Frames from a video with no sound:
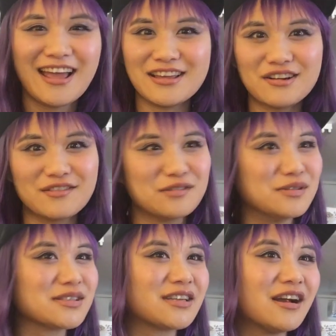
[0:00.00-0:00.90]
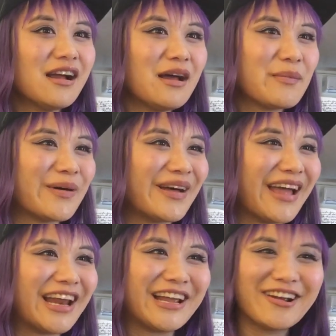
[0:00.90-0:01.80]
You're the rooster. But
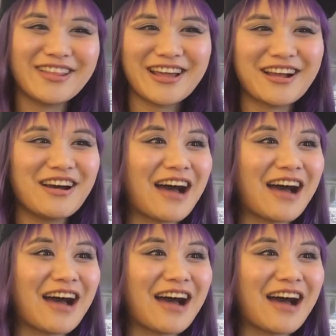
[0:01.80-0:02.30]
and here they go.